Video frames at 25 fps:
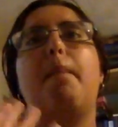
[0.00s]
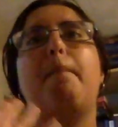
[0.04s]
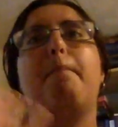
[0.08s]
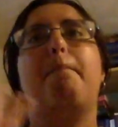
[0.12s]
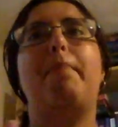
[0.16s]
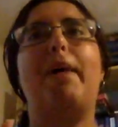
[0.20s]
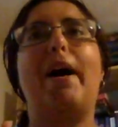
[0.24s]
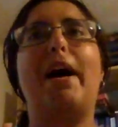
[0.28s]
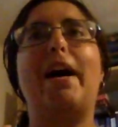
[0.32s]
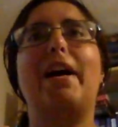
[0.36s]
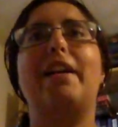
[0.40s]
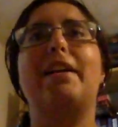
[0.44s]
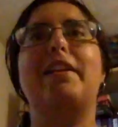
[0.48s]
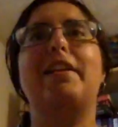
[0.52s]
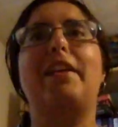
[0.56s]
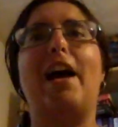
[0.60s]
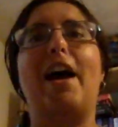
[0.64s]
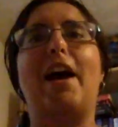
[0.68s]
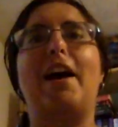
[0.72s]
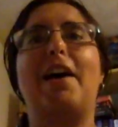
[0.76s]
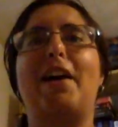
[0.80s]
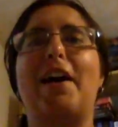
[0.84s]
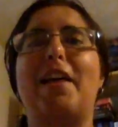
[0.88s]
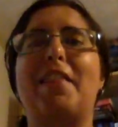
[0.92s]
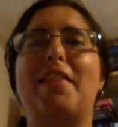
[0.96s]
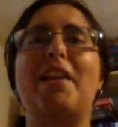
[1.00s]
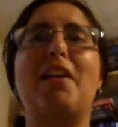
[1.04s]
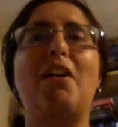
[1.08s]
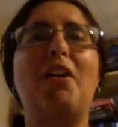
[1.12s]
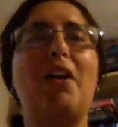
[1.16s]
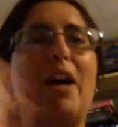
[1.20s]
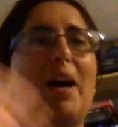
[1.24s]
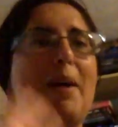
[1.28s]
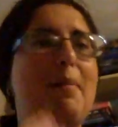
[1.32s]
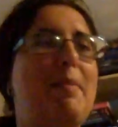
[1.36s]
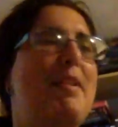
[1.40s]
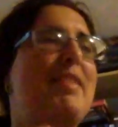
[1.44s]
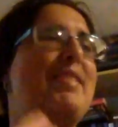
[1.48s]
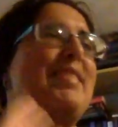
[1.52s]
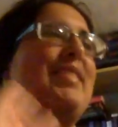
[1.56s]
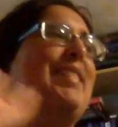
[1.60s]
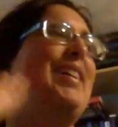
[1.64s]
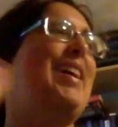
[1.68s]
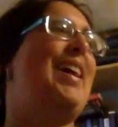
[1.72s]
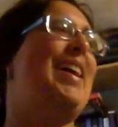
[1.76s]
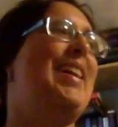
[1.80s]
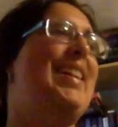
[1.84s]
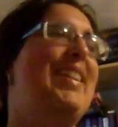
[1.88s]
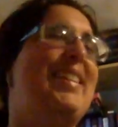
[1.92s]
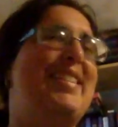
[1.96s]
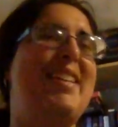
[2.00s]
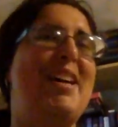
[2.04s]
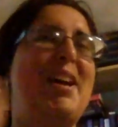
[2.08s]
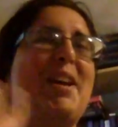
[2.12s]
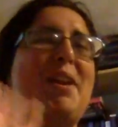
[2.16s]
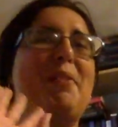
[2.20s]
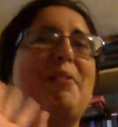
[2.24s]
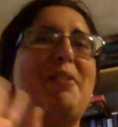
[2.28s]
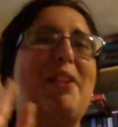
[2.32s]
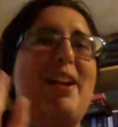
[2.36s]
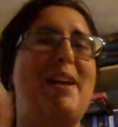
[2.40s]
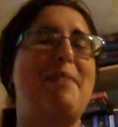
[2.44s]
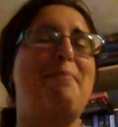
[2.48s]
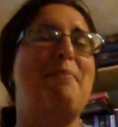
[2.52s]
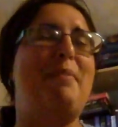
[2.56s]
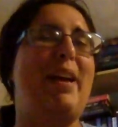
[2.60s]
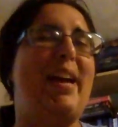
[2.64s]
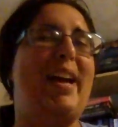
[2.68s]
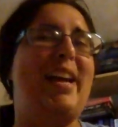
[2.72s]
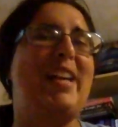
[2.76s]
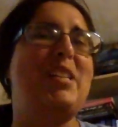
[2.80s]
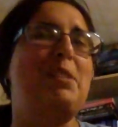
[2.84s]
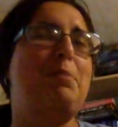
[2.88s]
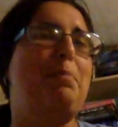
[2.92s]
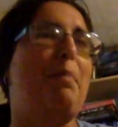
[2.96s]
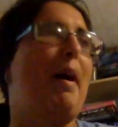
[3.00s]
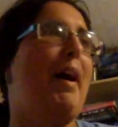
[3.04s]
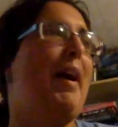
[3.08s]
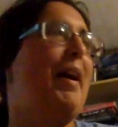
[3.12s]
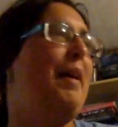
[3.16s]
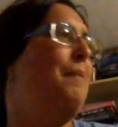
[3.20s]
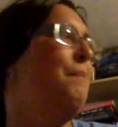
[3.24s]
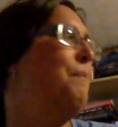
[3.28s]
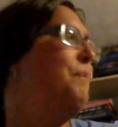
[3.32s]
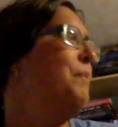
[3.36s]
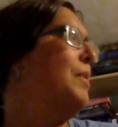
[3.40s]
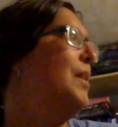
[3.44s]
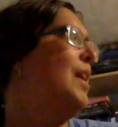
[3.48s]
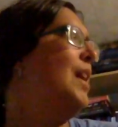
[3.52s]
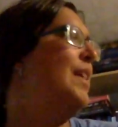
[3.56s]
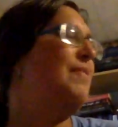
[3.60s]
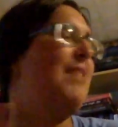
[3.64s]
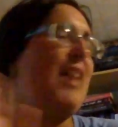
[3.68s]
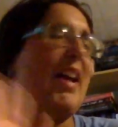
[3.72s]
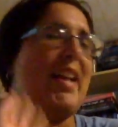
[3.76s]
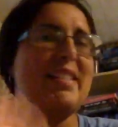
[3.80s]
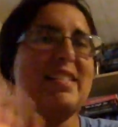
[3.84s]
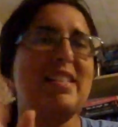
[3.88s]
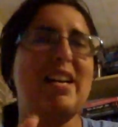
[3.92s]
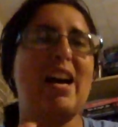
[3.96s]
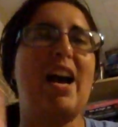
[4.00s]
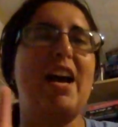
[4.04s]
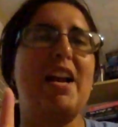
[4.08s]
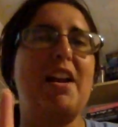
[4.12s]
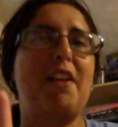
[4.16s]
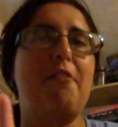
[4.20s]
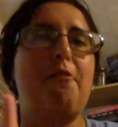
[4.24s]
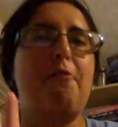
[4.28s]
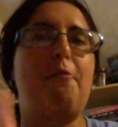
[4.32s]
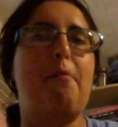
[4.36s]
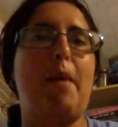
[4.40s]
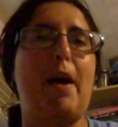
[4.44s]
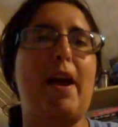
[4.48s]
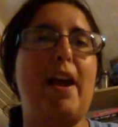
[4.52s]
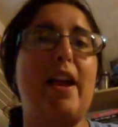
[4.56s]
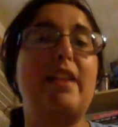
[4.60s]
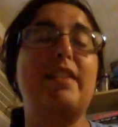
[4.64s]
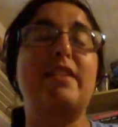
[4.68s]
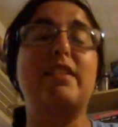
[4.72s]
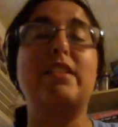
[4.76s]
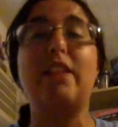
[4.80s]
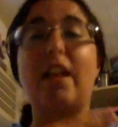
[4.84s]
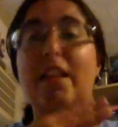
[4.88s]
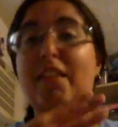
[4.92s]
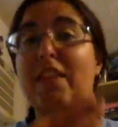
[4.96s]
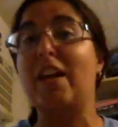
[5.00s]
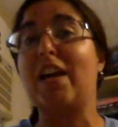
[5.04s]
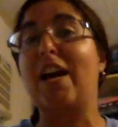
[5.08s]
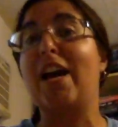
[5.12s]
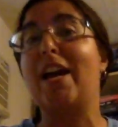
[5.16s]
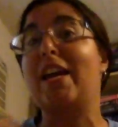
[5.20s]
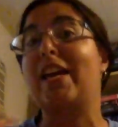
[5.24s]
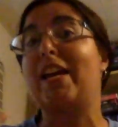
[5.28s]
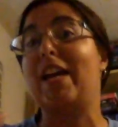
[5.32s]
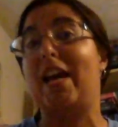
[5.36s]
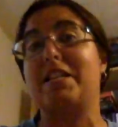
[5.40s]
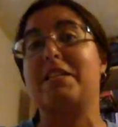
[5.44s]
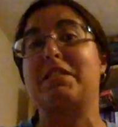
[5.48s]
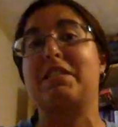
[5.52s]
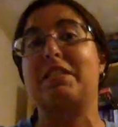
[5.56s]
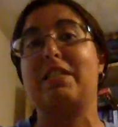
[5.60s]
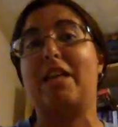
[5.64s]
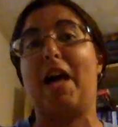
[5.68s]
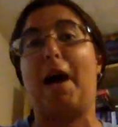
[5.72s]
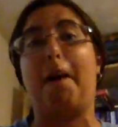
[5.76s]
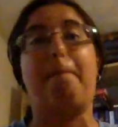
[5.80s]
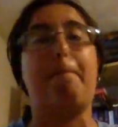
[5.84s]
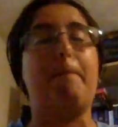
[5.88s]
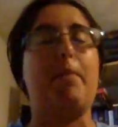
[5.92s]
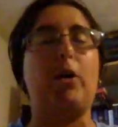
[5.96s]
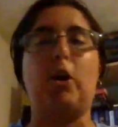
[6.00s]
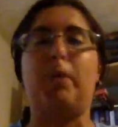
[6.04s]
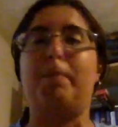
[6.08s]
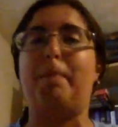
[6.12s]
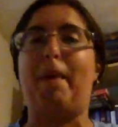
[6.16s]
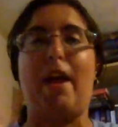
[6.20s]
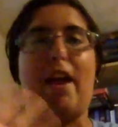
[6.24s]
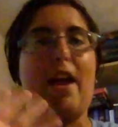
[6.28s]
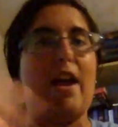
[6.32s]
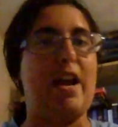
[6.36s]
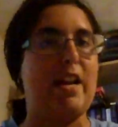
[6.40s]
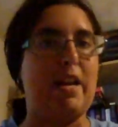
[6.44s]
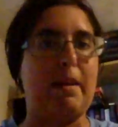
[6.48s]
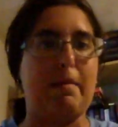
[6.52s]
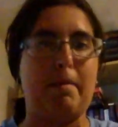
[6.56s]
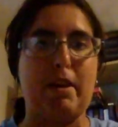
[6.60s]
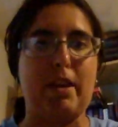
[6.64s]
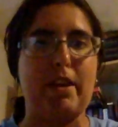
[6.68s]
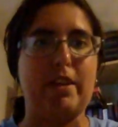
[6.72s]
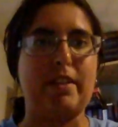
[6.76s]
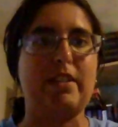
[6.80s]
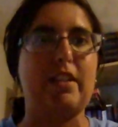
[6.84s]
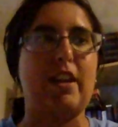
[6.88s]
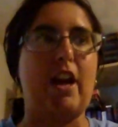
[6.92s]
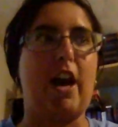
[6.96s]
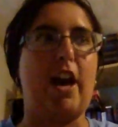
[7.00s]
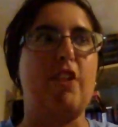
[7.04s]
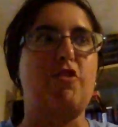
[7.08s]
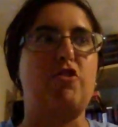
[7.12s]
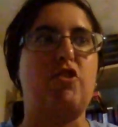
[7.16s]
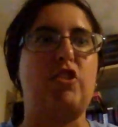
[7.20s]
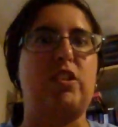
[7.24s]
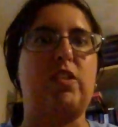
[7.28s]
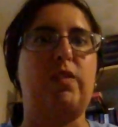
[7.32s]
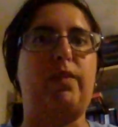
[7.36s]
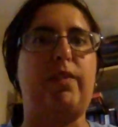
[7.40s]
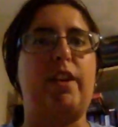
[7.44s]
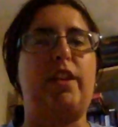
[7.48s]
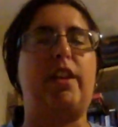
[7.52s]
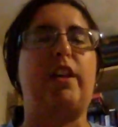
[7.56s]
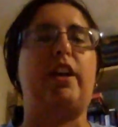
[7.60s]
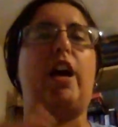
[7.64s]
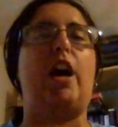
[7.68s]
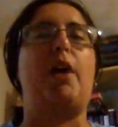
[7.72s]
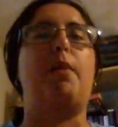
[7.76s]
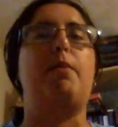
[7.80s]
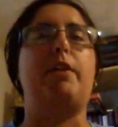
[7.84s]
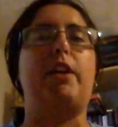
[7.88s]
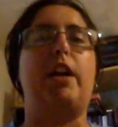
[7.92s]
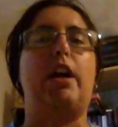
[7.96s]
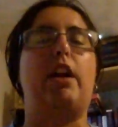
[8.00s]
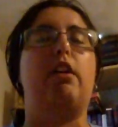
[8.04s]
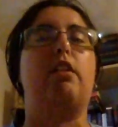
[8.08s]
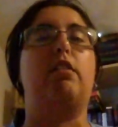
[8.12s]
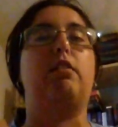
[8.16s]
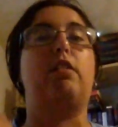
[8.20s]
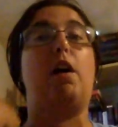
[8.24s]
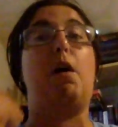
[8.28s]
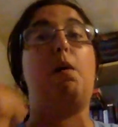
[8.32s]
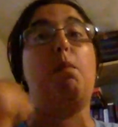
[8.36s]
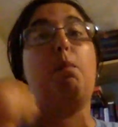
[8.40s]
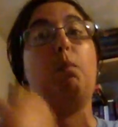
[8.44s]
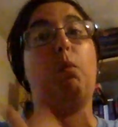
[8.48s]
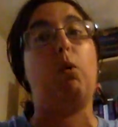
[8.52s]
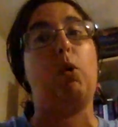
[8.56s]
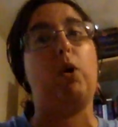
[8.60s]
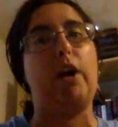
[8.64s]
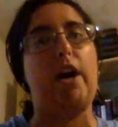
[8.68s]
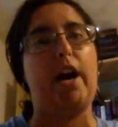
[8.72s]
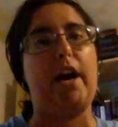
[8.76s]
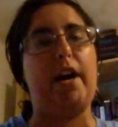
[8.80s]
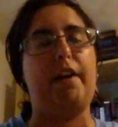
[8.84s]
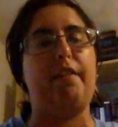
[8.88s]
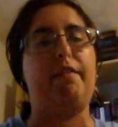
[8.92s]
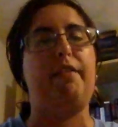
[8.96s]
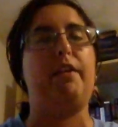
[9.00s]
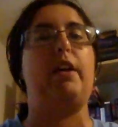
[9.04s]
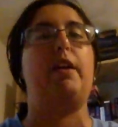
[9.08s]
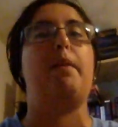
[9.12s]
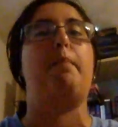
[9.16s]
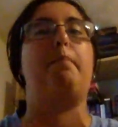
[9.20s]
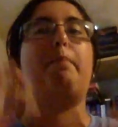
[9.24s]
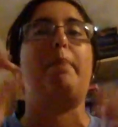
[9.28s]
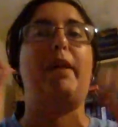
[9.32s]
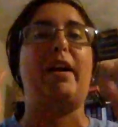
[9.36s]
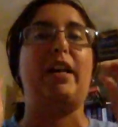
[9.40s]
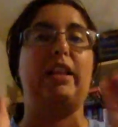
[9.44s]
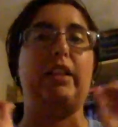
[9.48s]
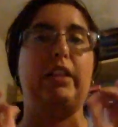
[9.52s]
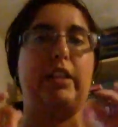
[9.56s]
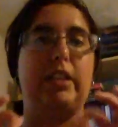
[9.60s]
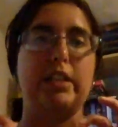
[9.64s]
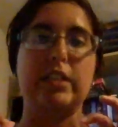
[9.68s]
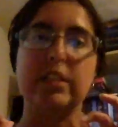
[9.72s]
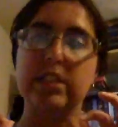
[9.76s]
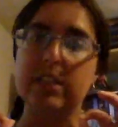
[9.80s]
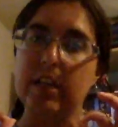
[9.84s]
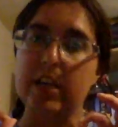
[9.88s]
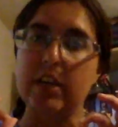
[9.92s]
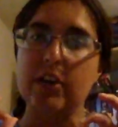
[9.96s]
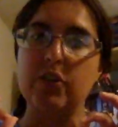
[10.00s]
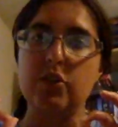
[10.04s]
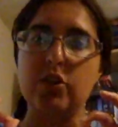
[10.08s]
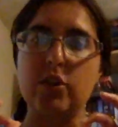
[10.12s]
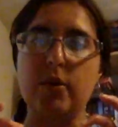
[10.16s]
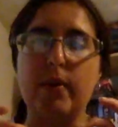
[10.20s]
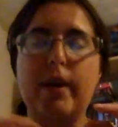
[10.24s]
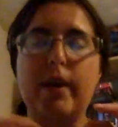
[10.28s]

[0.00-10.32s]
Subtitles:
But, yeah. And then I'll come in to kind of tell you what I picked, but that's kind of my, it's nothing against that book by any means. I just feel like I would get a lot more out of it by listening to